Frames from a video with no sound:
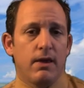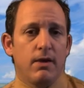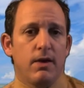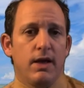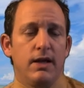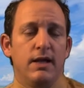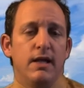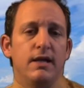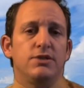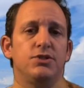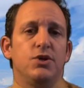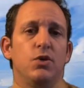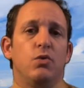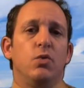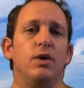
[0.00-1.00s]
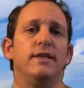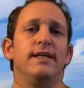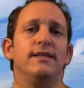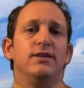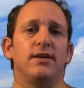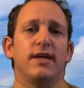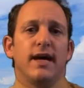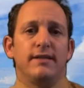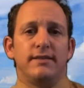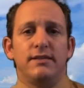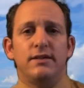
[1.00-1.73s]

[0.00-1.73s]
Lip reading: All right, so what did they look at?